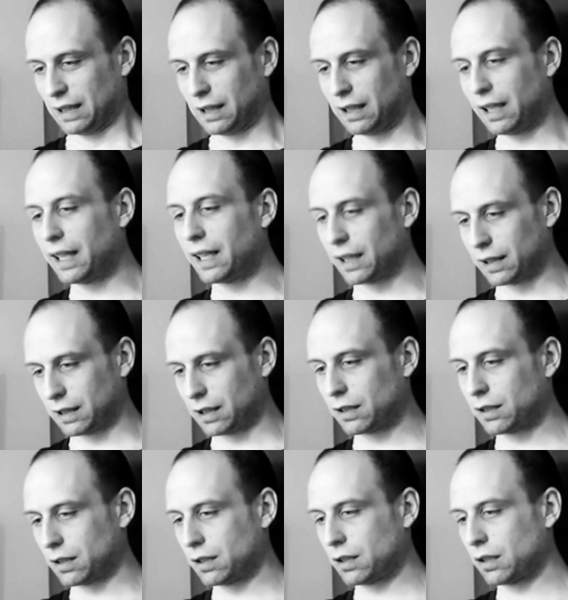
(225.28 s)
It's the thing,
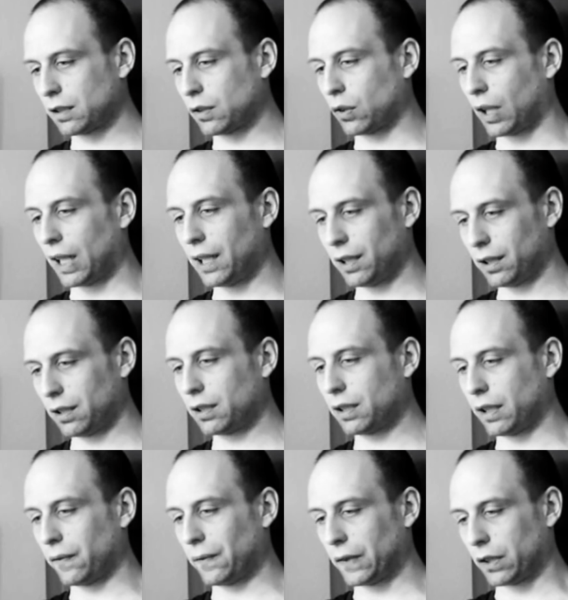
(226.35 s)
it's quite
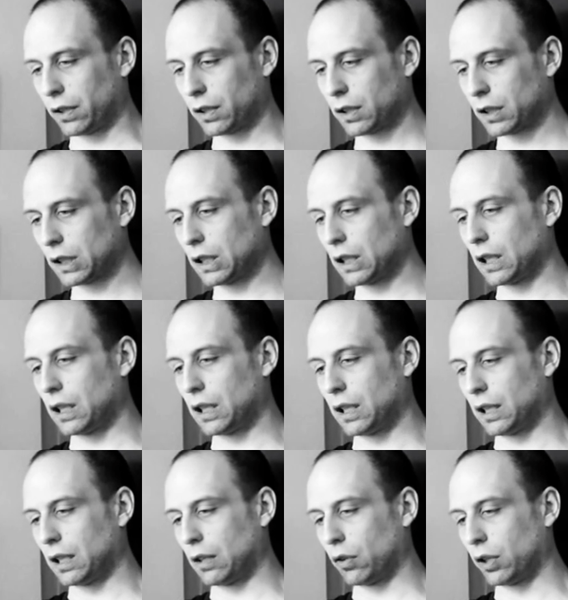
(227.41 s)
different,
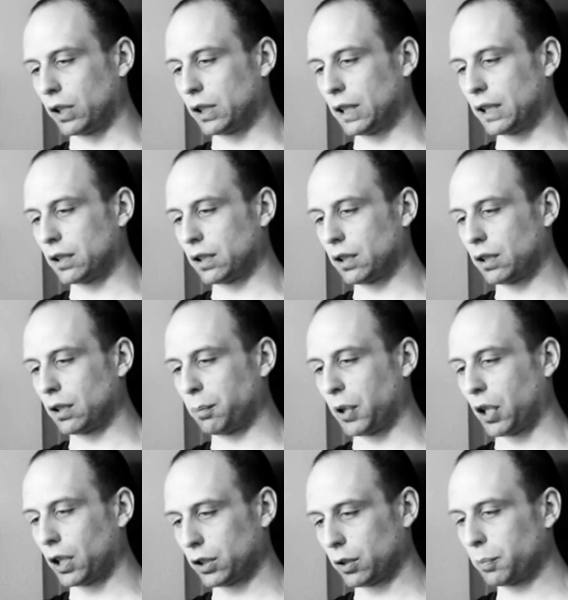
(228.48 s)
or it's a
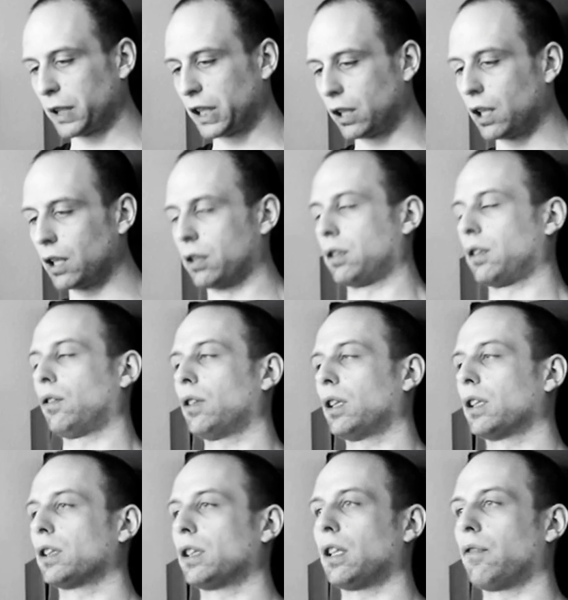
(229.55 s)
departure because all
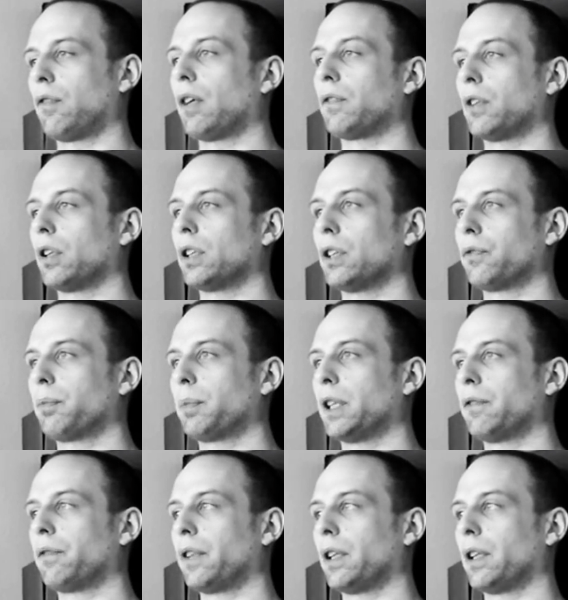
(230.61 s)
of the stuff I've done has been